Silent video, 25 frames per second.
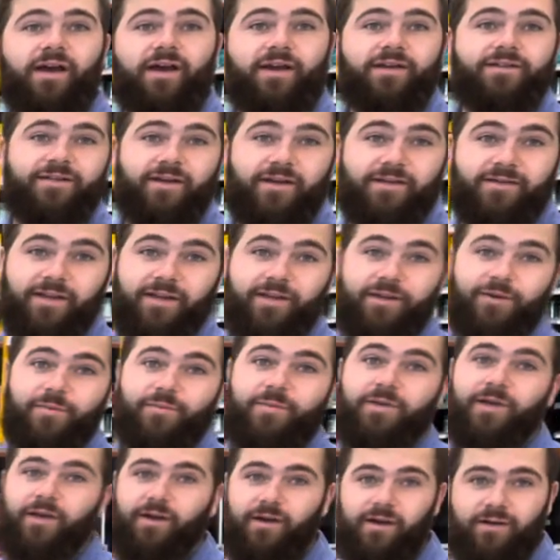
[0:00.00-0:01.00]
high
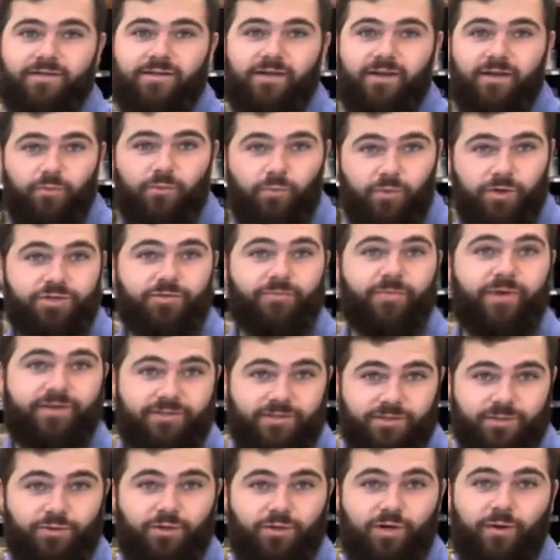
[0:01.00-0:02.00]
titanium dioxide, which
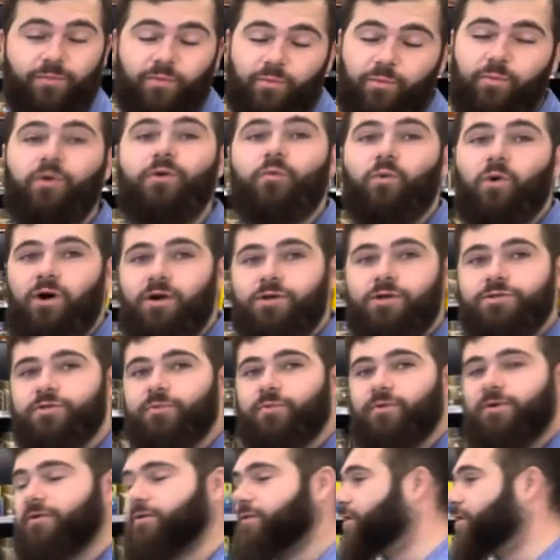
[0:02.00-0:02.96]
makes it scrubbable and washable.